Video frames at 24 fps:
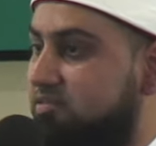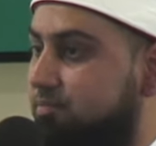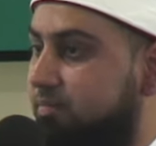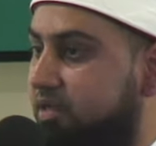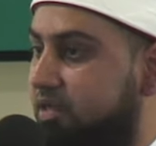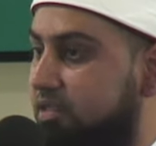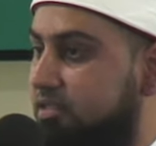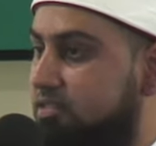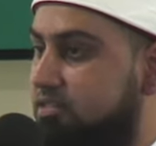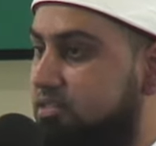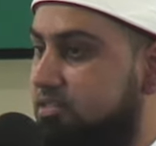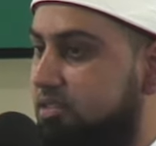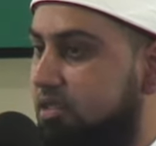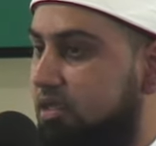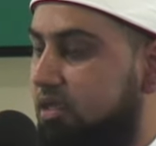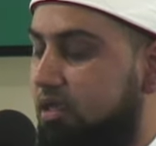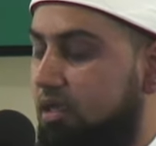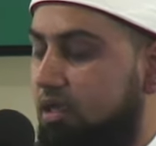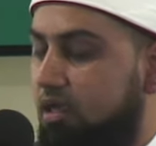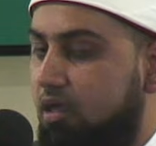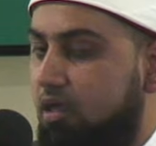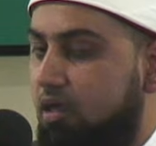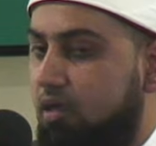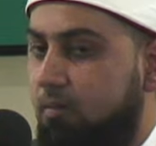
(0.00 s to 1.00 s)
minute.
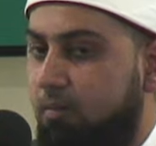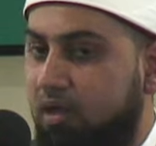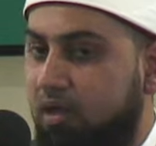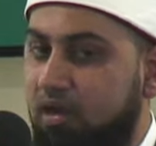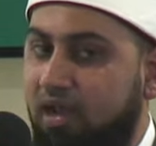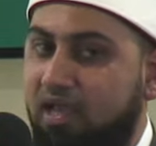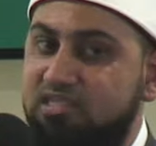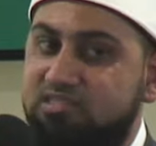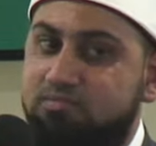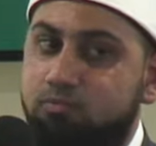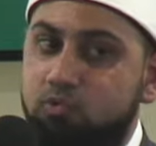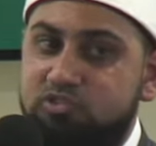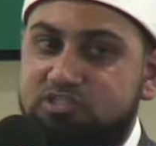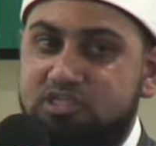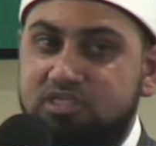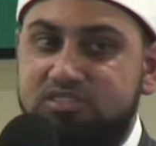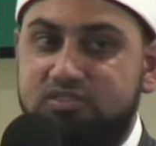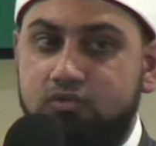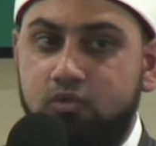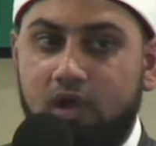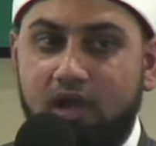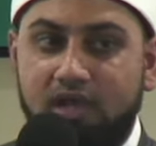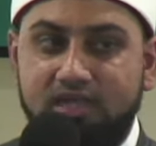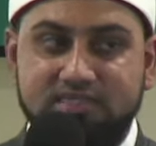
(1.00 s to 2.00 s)
But as Musa's
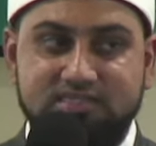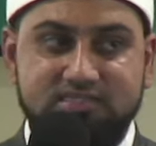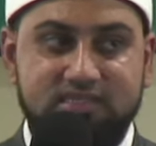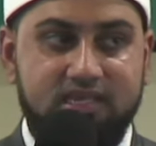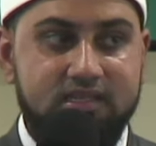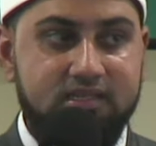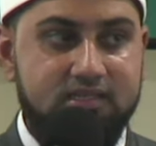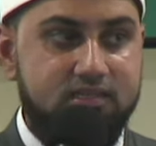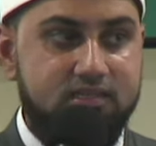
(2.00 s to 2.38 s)
dua said,